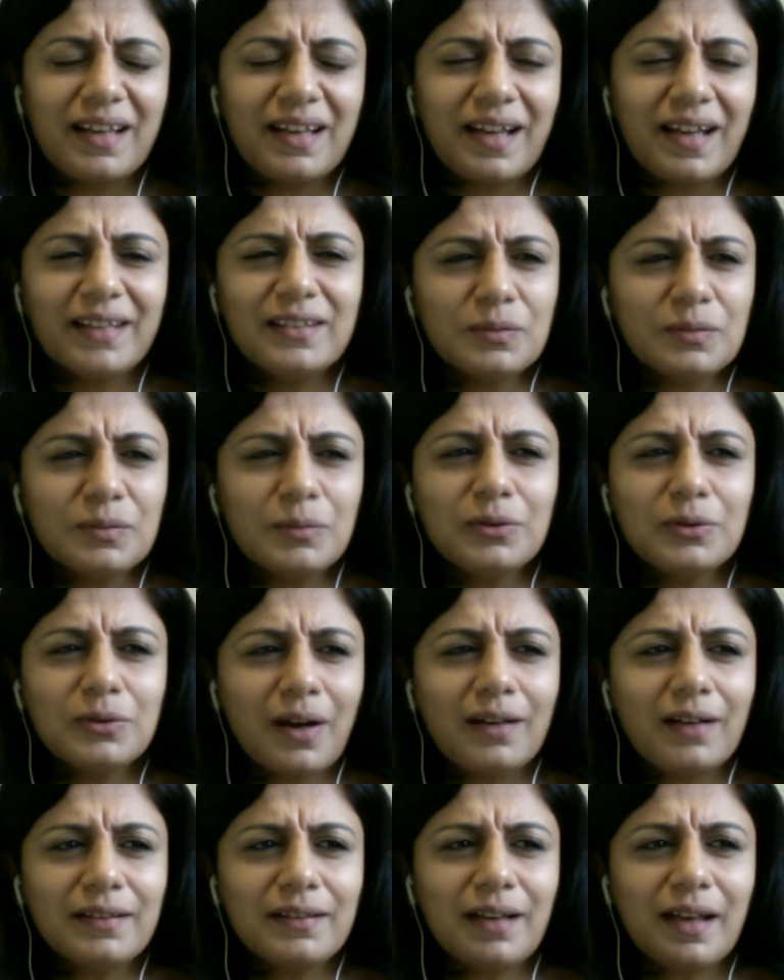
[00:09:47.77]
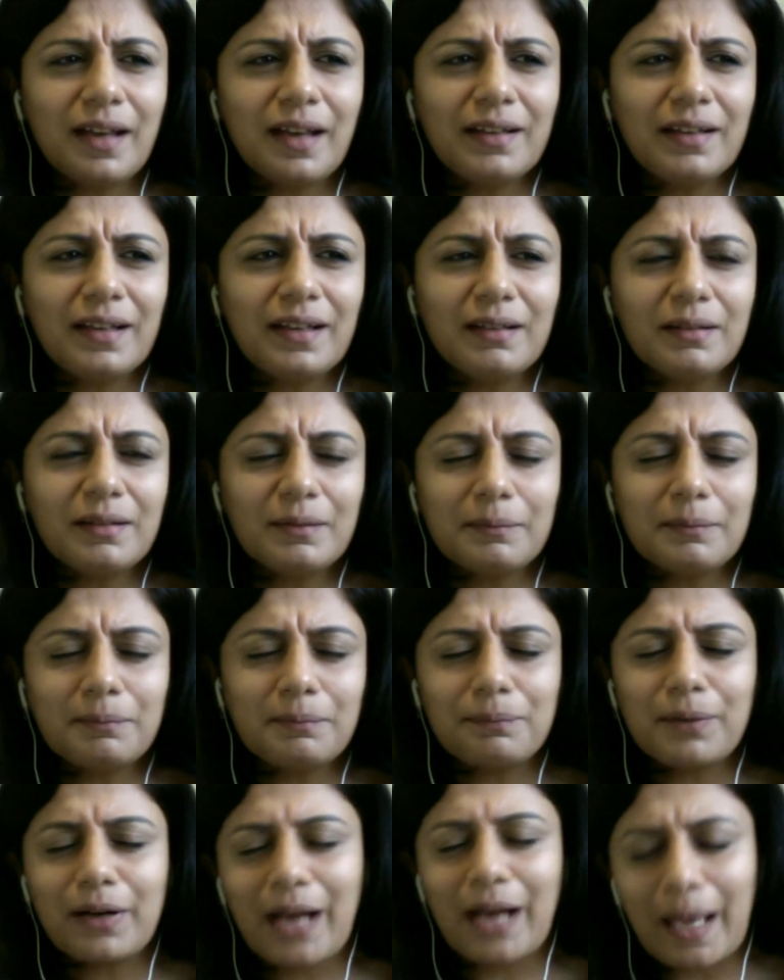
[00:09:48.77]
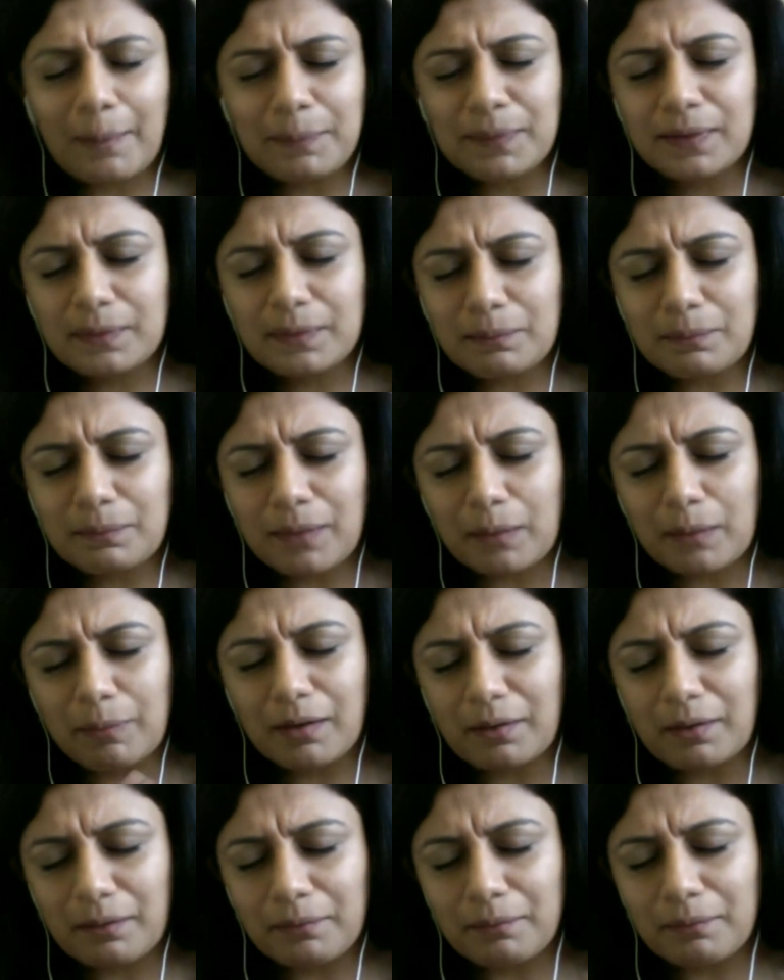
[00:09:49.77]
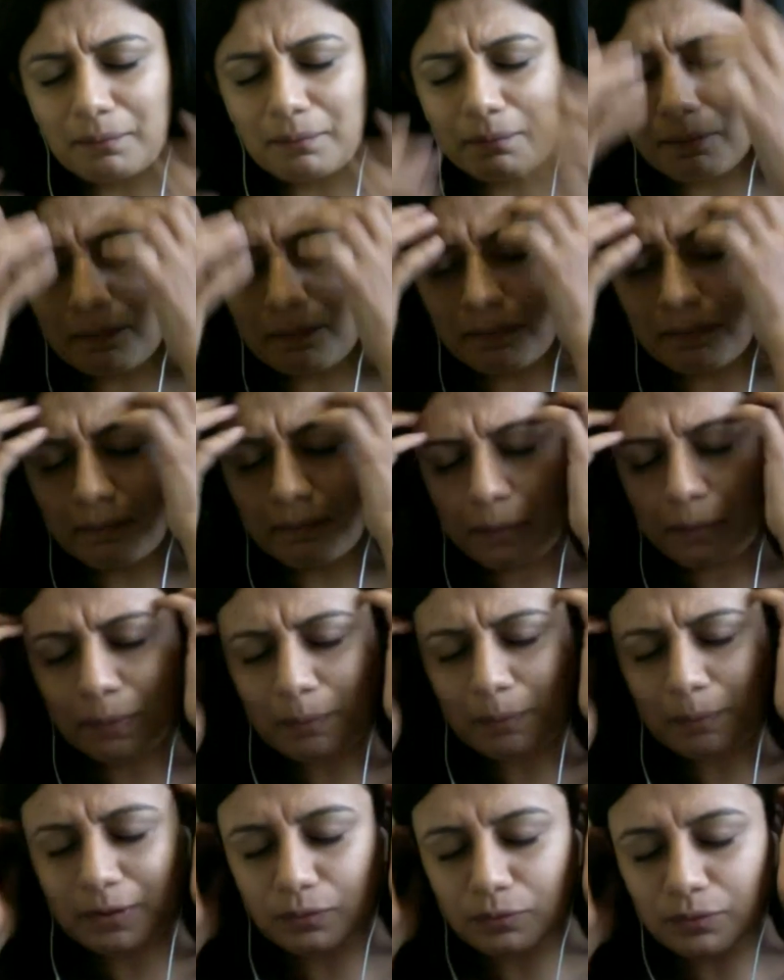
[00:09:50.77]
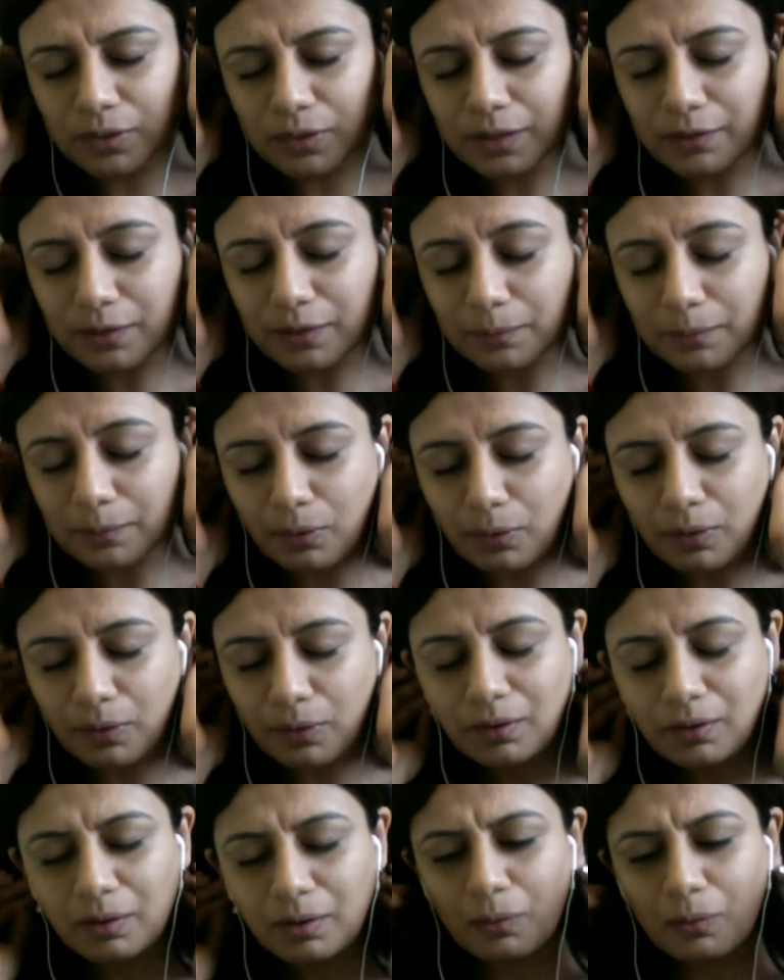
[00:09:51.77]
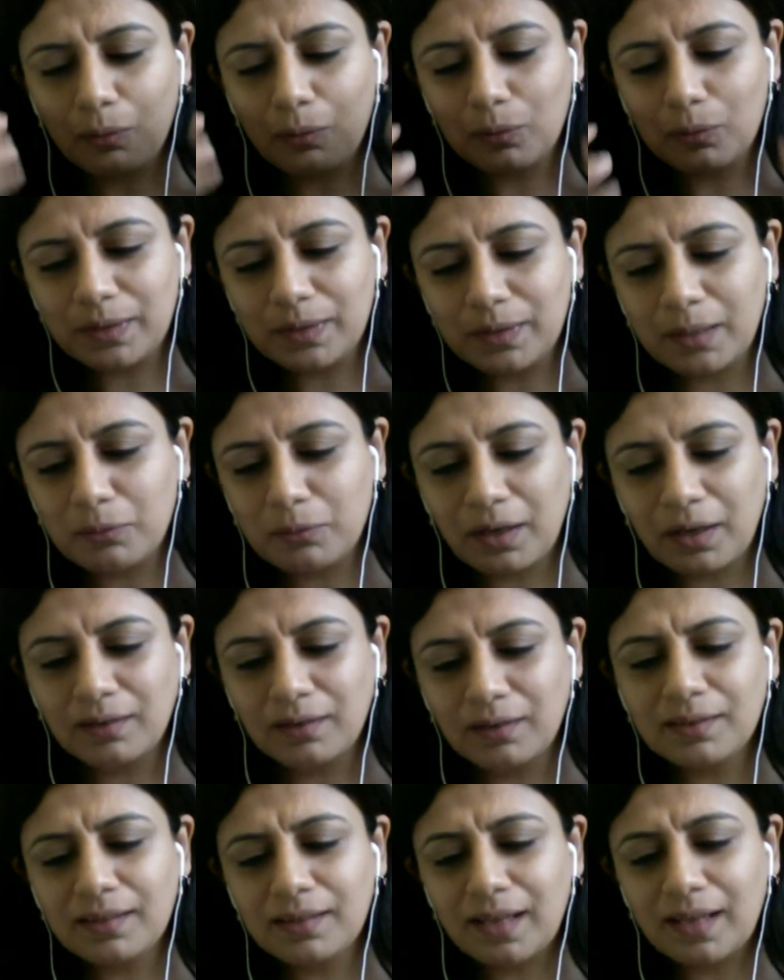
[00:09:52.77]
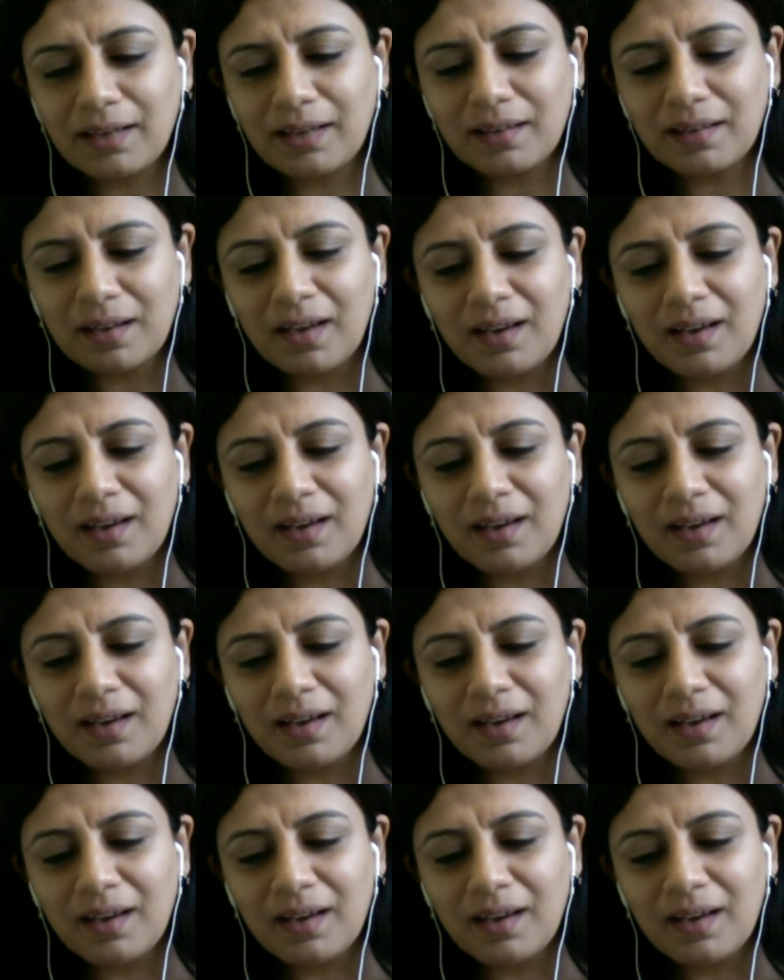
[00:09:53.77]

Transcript: just want to underline, and perhaps maybe when people do read the book, they would understand.